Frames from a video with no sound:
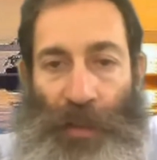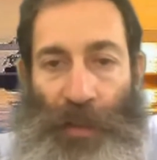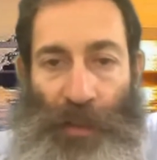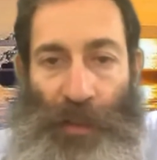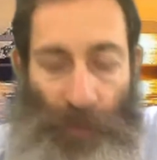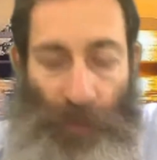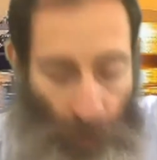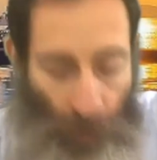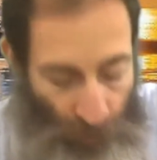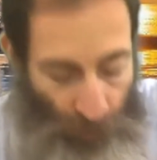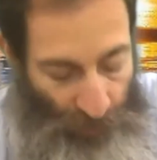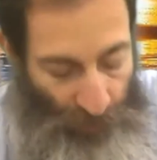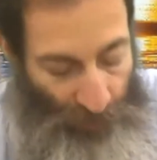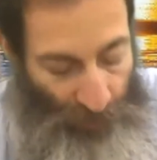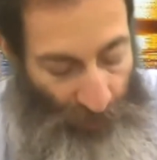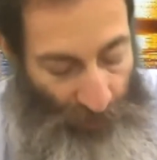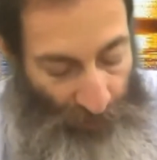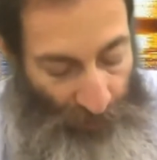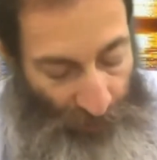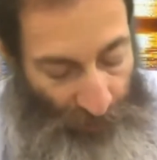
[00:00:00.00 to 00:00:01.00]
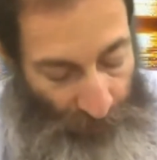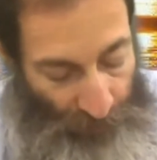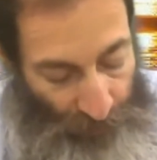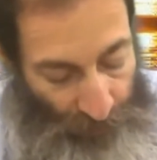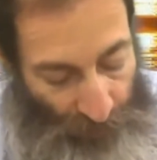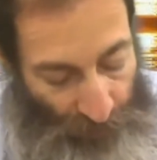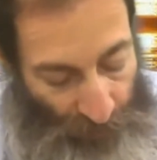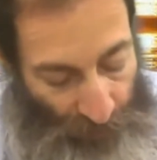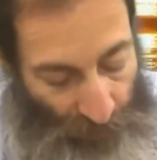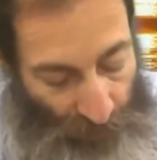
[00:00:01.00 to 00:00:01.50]
these foolish things.
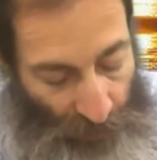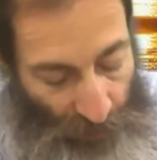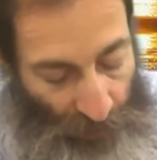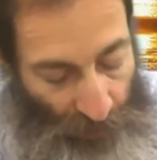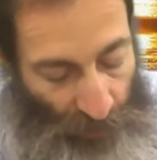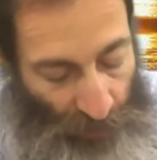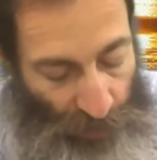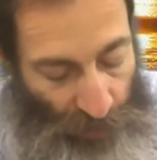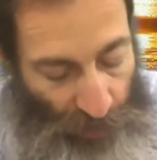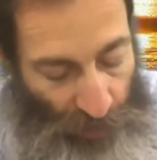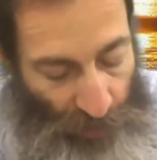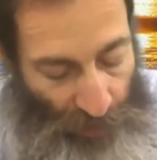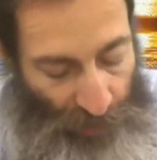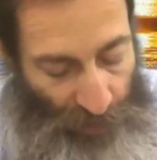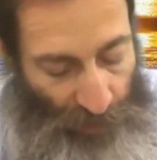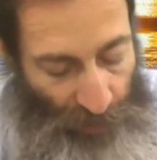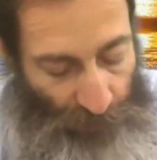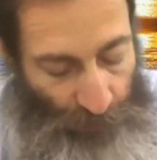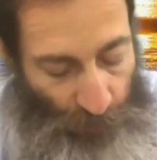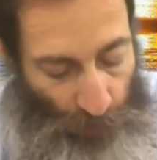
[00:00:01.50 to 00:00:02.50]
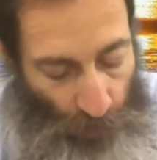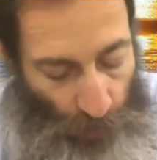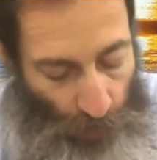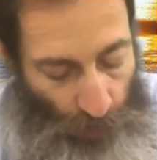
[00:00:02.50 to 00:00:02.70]
Uh, trust in a fool